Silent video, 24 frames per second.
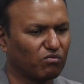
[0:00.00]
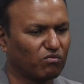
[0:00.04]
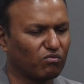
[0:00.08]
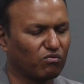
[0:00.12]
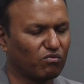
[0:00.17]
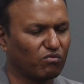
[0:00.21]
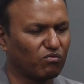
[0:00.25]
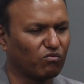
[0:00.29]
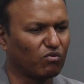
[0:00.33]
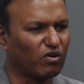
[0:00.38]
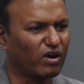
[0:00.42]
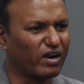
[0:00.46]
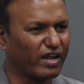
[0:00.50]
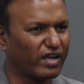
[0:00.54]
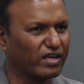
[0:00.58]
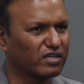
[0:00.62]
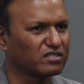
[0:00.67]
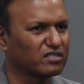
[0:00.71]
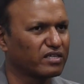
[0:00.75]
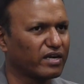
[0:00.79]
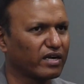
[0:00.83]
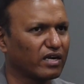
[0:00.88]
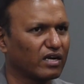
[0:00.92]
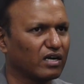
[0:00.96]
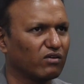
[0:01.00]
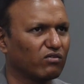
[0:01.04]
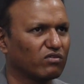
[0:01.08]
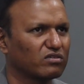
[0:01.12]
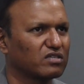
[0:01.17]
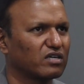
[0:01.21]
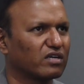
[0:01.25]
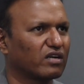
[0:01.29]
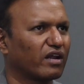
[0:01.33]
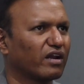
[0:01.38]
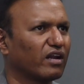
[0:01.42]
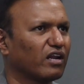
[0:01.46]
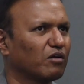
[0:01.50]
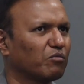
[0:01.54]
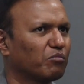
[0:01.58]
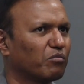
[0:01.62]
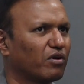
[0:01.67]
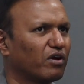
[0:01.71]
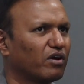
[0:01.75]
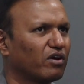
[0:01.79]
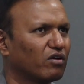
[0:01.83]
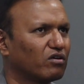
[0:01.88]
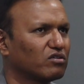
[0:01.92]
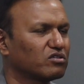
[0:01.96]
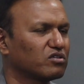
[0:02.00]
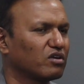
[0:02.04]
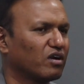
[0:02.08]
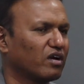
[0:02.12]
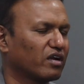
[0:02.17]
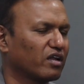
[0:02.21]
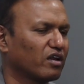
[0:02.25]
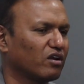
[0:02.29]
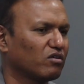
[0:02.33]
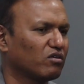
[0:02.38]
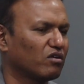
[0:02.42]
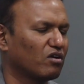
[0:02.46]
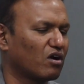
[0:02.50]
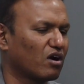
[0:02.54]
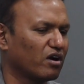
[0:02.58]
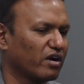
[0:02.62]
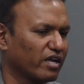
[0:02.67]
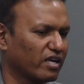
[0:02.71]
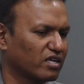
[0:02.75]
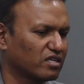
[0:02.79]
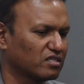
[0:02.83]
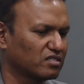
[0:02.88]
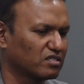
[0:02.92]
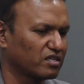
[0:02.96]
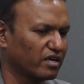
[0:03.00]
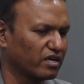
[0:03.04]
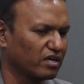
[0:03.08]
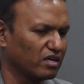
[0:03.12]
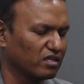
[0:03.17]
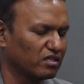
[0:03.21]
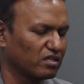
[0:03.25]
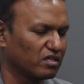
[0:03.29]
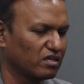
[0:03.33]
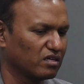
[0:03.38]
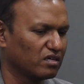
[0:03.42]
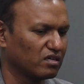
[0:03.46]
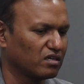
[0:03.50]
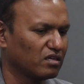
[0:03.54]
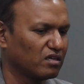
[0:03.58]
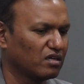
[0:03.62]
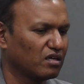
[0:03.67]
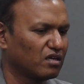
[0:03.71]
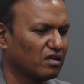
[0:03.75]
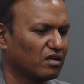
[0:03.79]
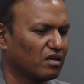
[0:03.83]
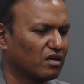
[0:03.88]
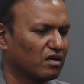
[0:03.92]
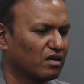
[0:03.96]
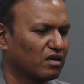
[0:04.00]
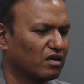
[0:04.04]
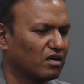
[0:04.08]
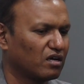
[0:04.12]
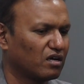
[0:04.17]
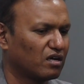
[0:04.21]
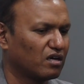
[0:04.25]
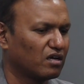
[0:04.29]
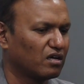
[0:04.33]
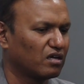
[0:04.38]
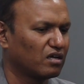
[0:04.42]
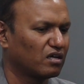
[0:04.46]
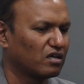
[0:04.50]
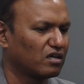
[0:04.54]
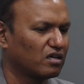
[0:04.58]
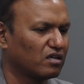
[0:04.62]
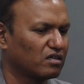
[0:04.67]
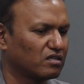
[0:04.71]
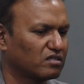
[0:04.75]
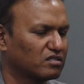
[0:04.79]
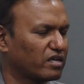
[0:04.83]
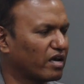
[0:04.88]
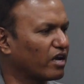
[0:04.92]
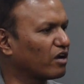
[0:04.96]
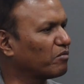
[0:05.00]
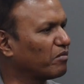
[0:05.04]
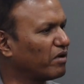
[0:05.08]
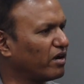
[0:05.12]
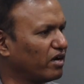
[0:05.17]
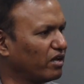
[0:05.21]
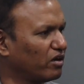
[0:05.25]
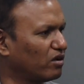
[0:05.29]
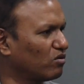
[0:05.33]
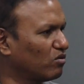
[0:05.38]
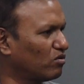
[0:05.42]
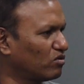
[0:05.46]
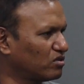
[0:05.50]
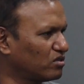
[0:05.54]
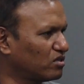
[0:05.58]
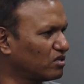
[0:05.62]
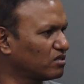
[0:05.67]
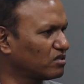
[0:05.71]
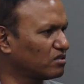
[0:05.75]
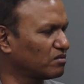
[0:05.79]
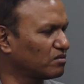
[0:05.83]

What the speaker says: what exactly was the turning point also, I'll tell you, not exactly the zygomatic courses.